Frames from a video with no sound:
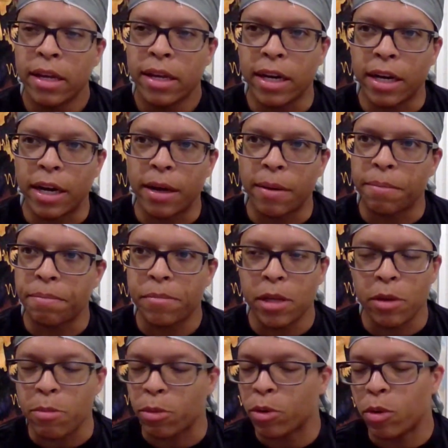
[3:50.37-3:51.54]

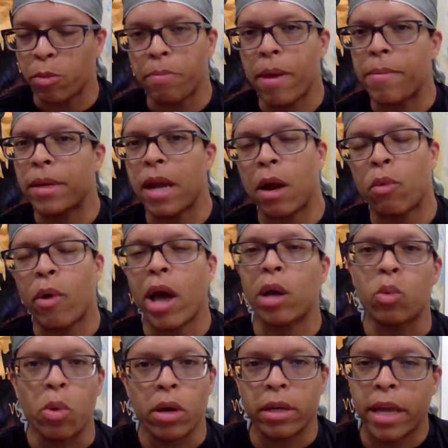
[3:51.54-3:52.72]
maybe not
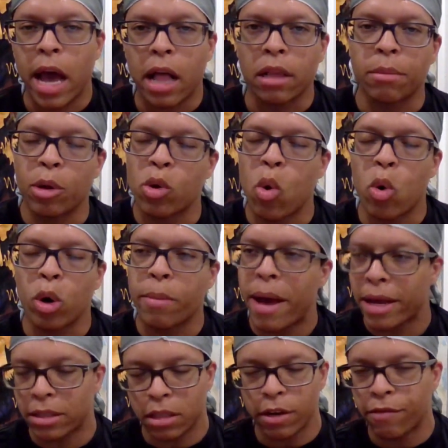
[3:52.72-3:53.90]
round one caliber
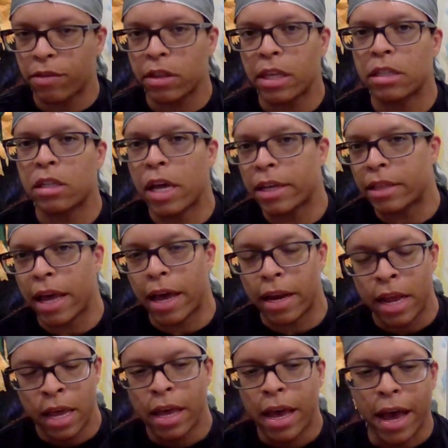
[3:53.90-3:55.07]
quarterbacks and different things like that,
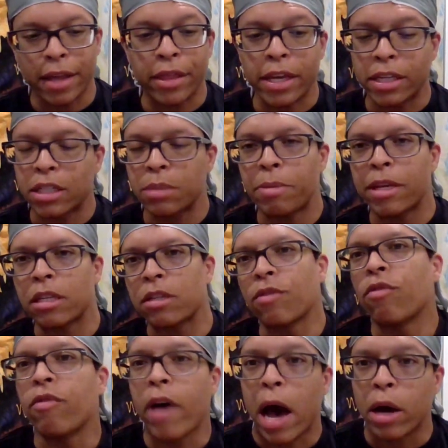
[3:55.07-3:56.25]
I think speaks
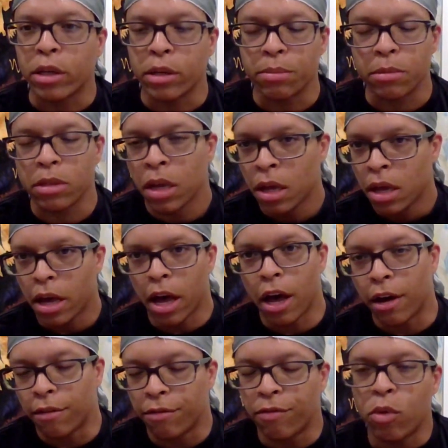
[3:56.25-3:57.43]
volumes
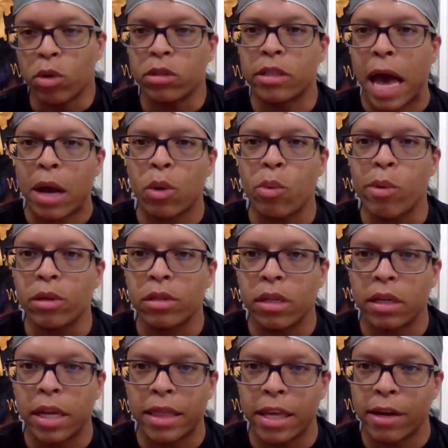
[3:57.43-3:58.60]
for Zach
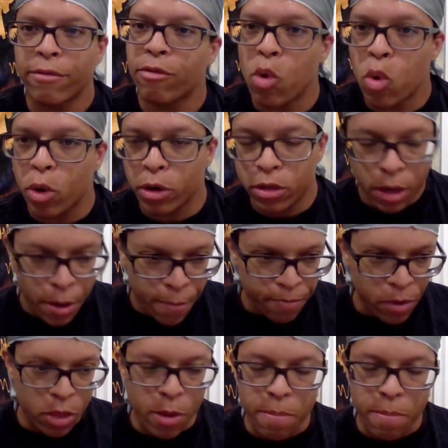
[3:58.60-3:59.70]
Wilson. And then, of course, the